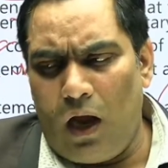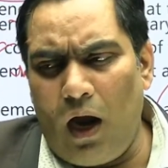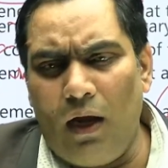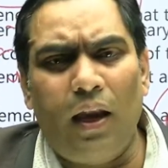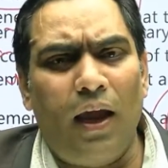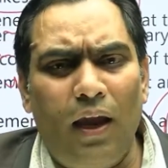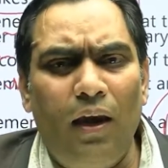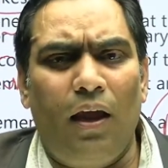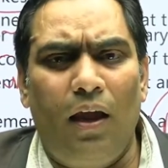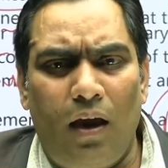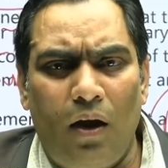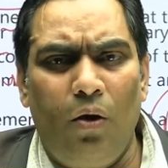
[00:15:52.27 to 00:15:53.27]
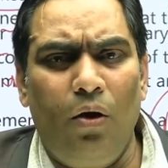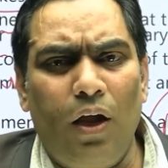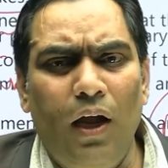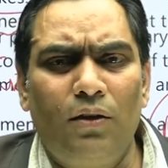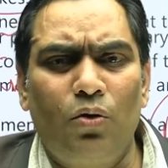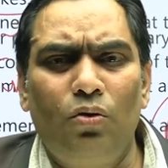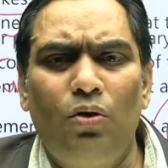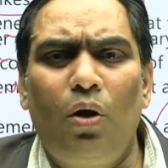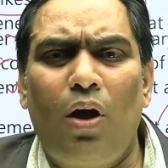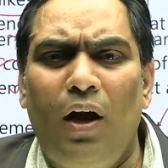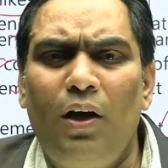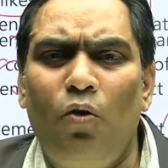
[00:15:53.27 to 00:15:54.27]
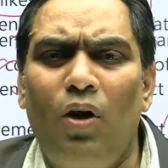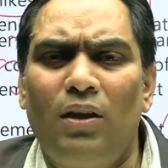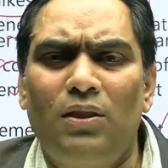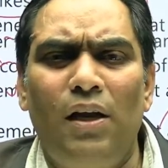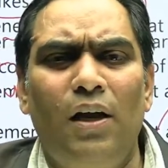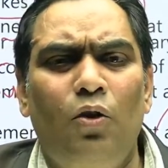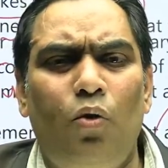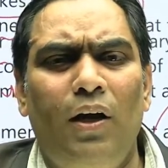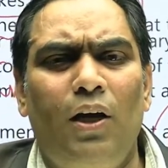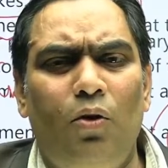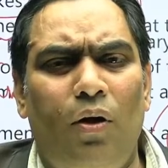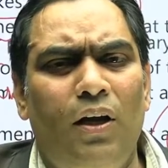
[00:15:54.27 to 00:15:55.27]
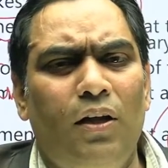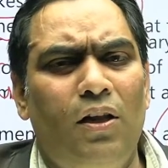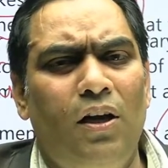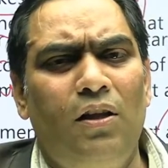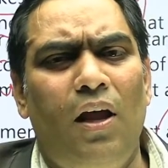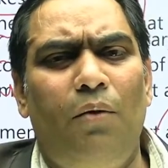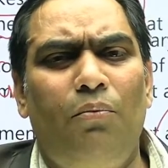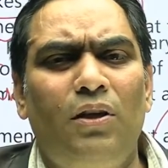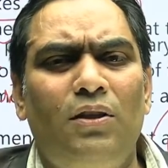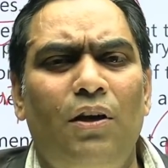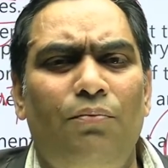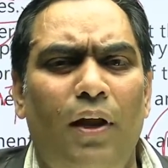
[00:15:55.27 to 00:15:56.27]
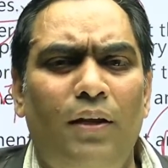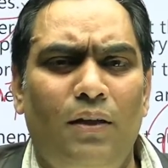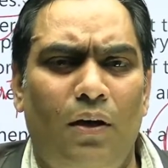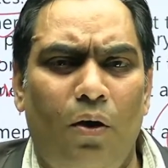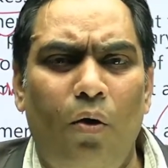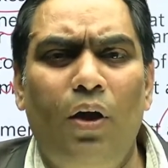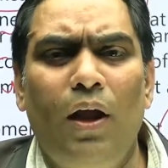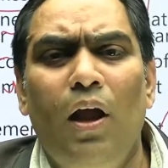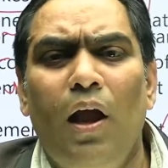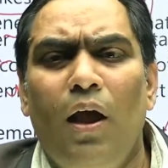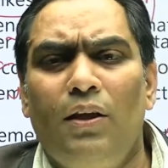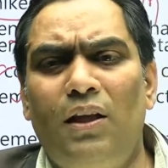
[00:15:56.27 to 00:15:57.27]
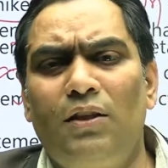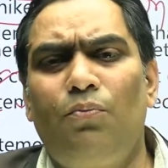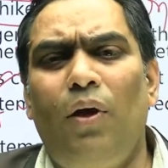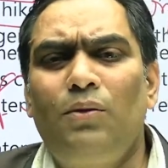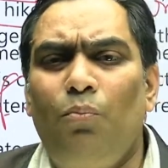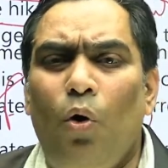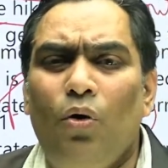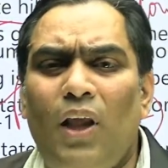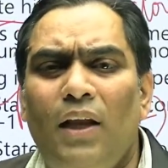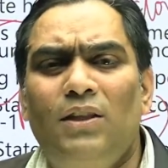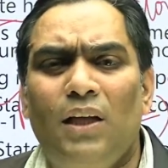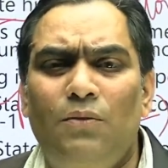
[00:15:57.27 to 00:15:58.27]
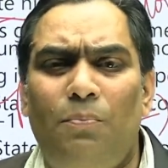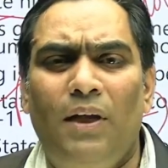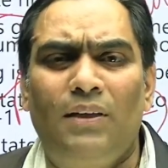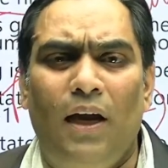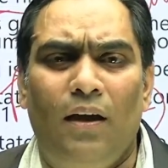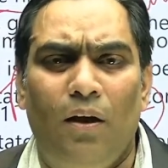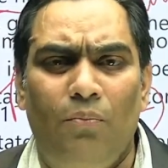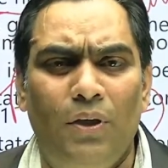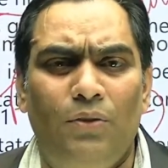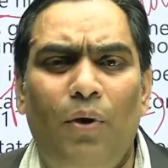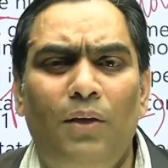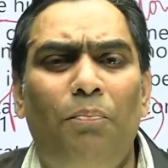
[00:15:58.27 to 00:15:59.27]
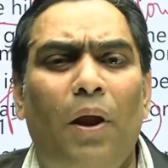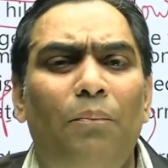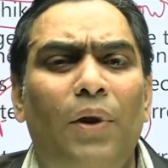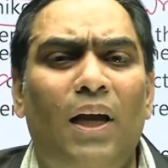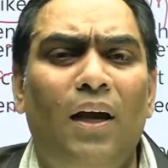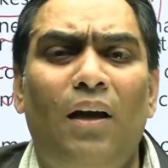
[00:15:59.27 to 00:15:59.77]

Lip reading: taken care. Okay, so the continuously in 2023 there was inflation. Okay, this was more than 6%, which was permitted